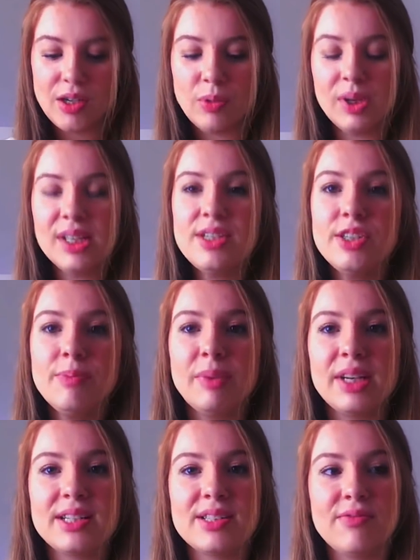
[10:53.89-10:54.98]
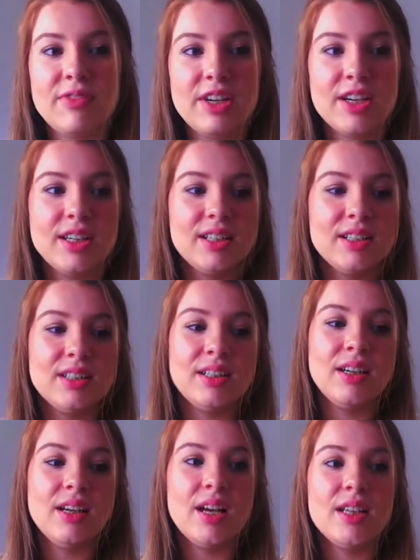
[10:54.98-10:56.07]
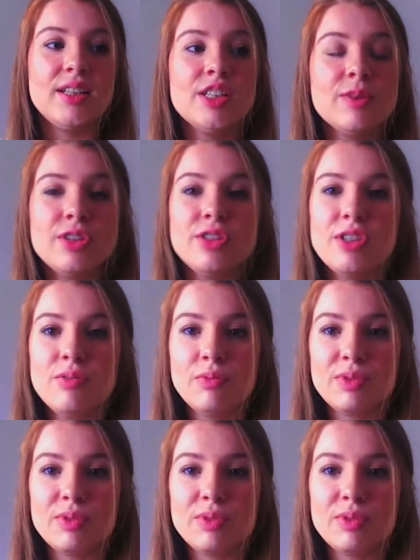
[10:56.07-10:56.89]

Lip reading: What is your biggest fear? This question